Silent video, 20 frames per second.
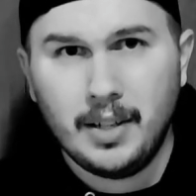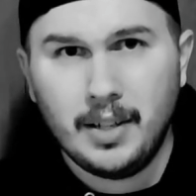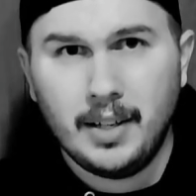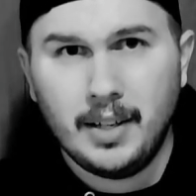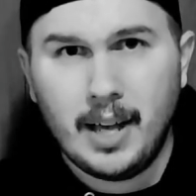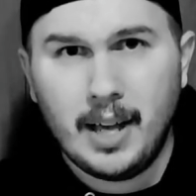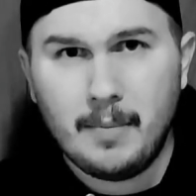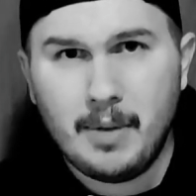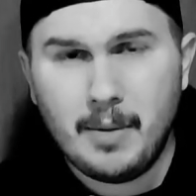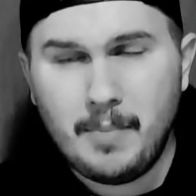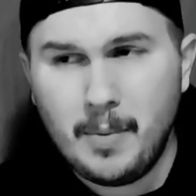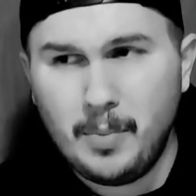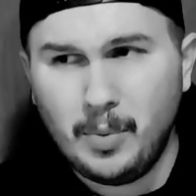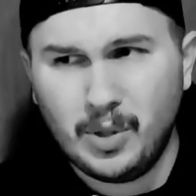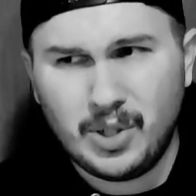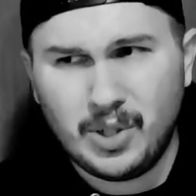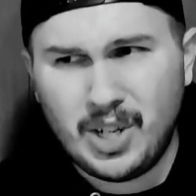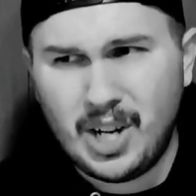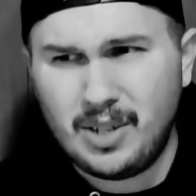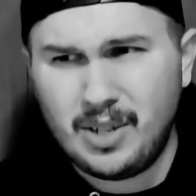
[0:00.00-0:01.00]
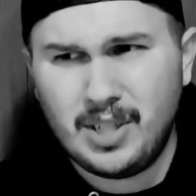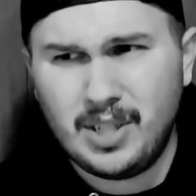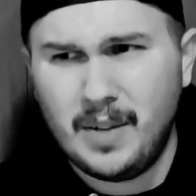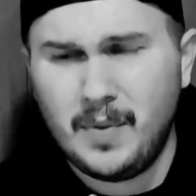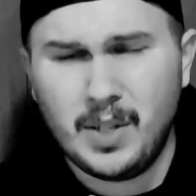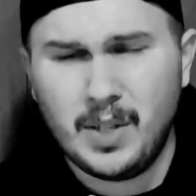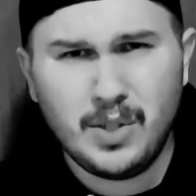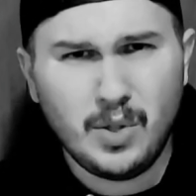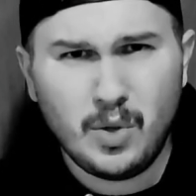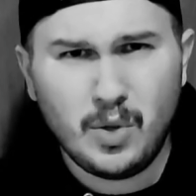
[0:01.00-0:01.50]
I mean, people share stuff
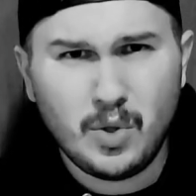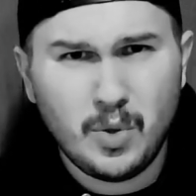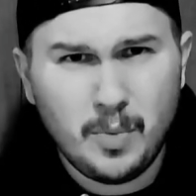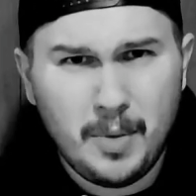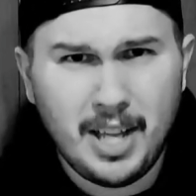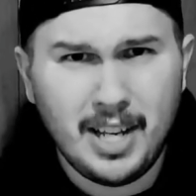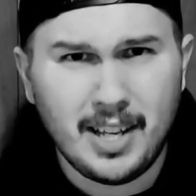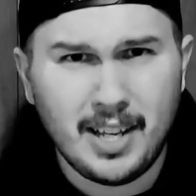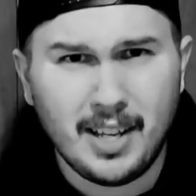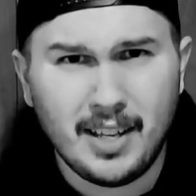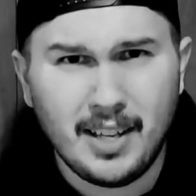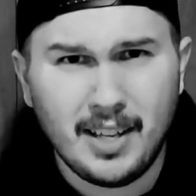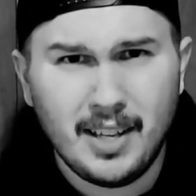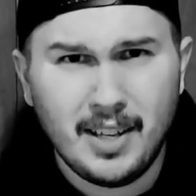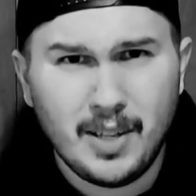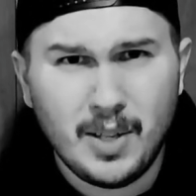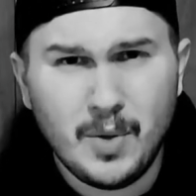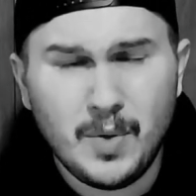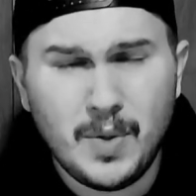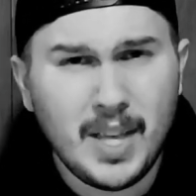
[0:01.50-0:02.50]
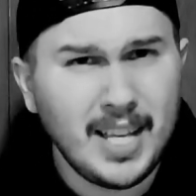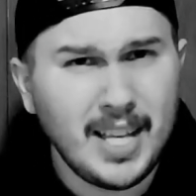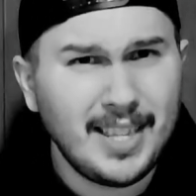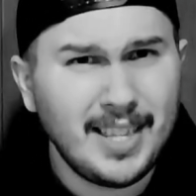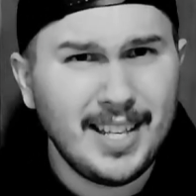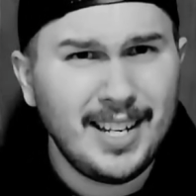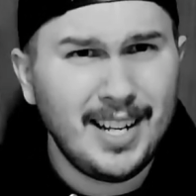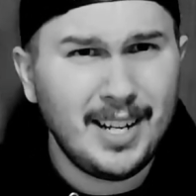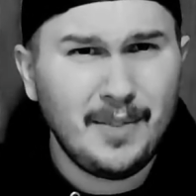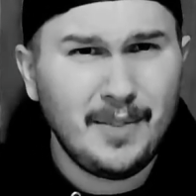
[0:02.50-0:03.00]
on social media. You think
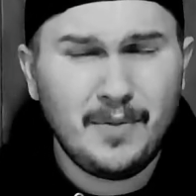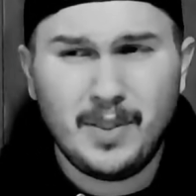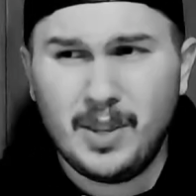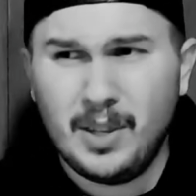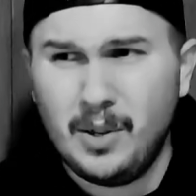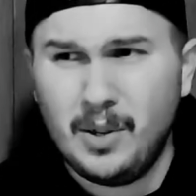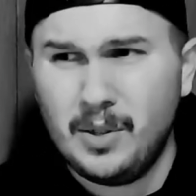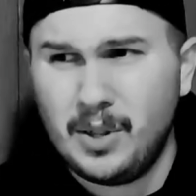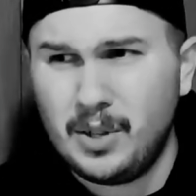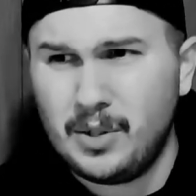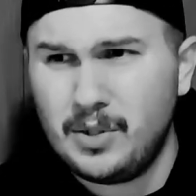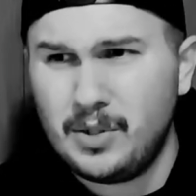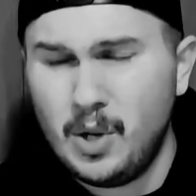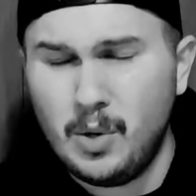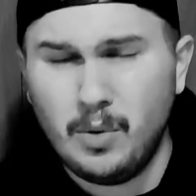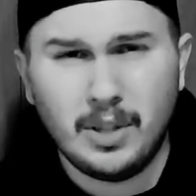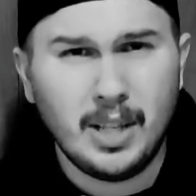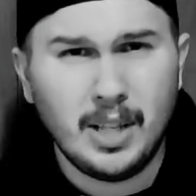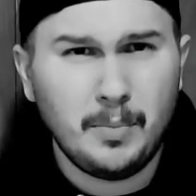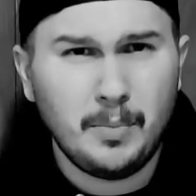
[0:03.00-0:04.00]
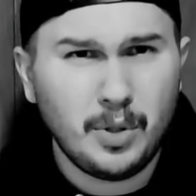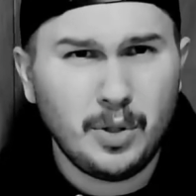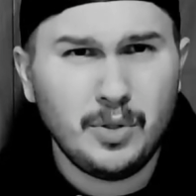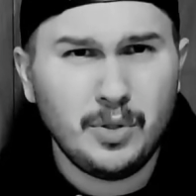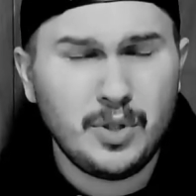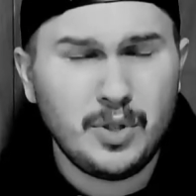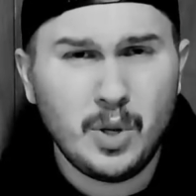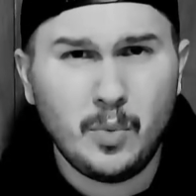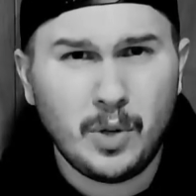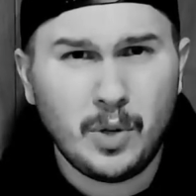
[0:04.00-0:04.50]
that there's no
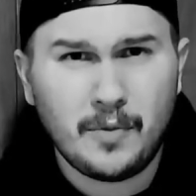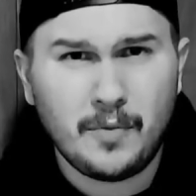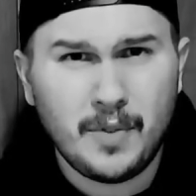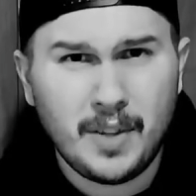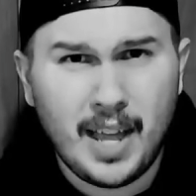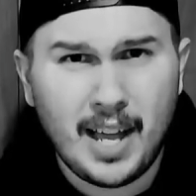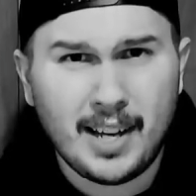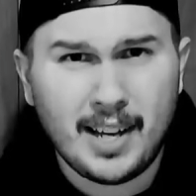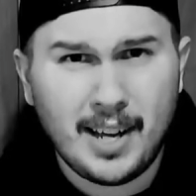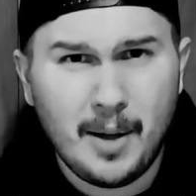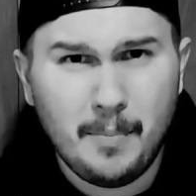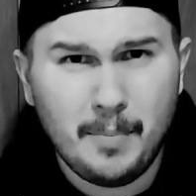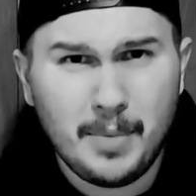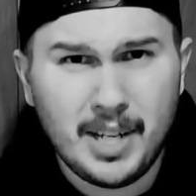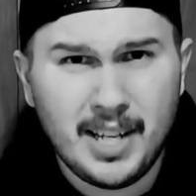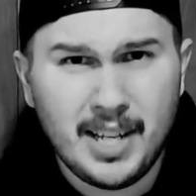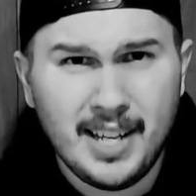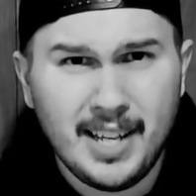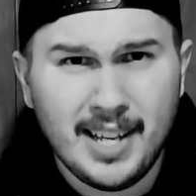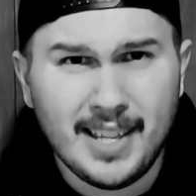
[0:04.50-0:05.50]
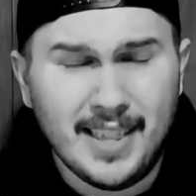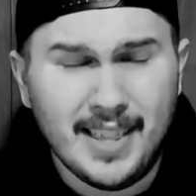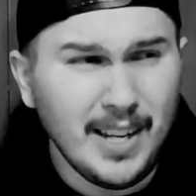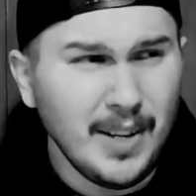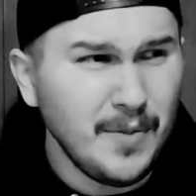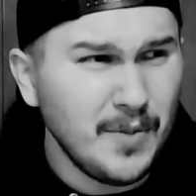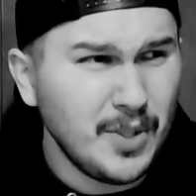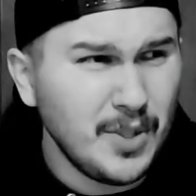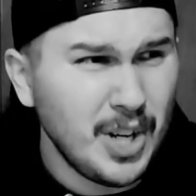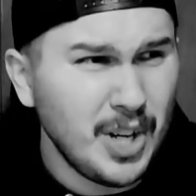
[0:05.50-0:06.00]
liberals that work for that company that
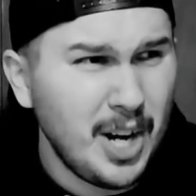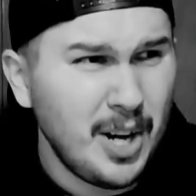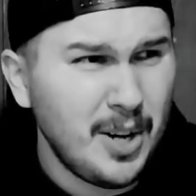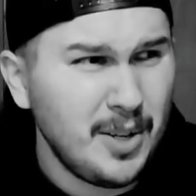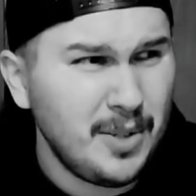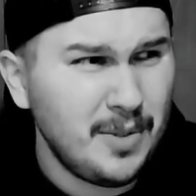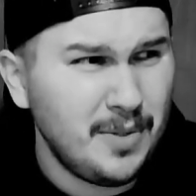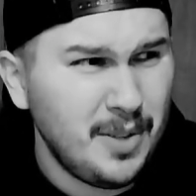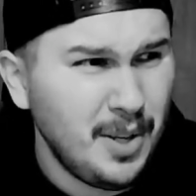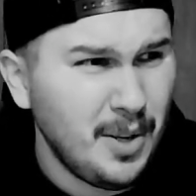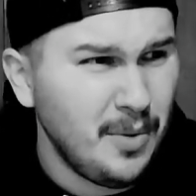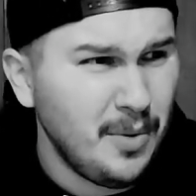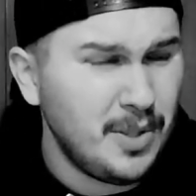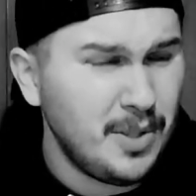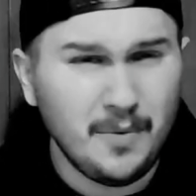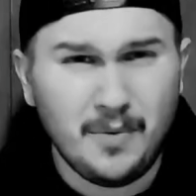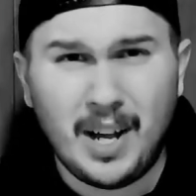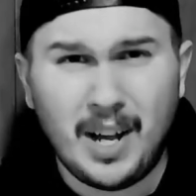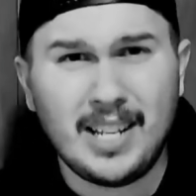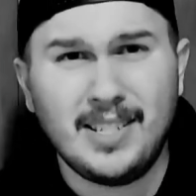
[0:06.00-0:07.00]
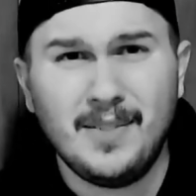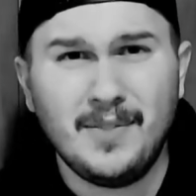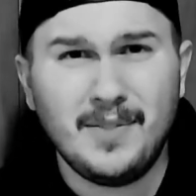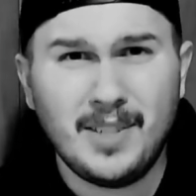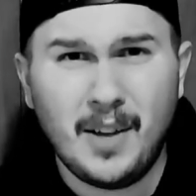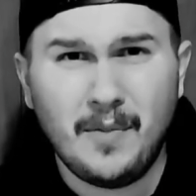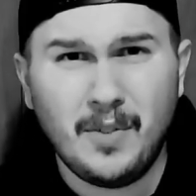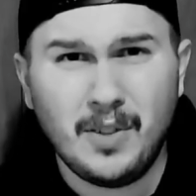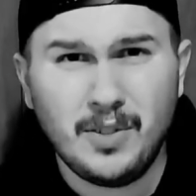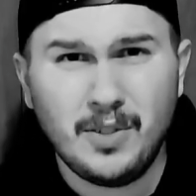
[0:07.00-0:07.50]
have shared, divisive
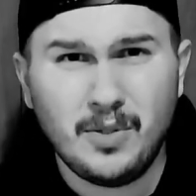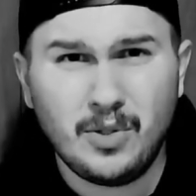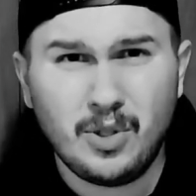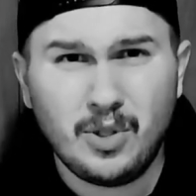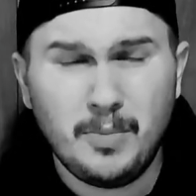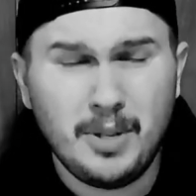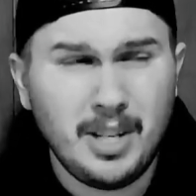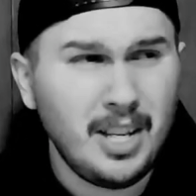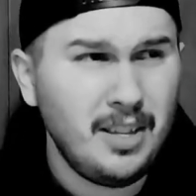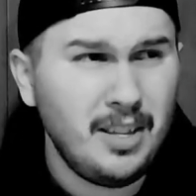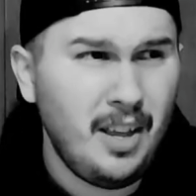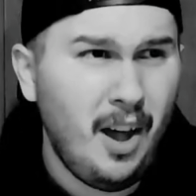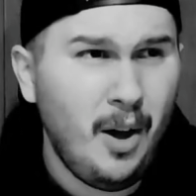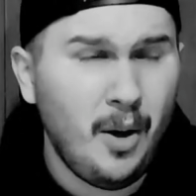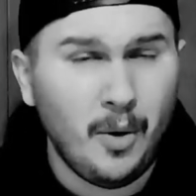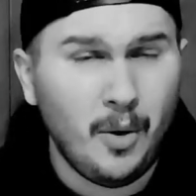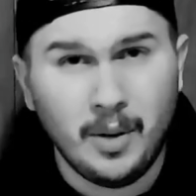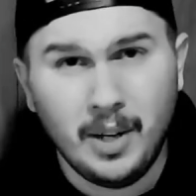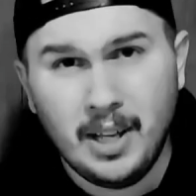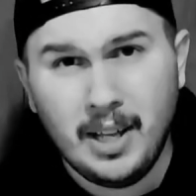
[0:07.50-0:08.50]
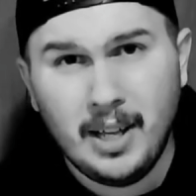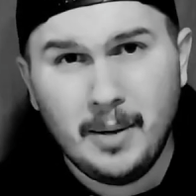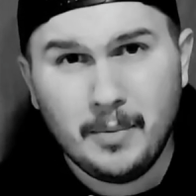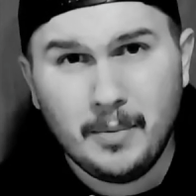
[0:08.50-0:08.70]
stuff on social media? No. The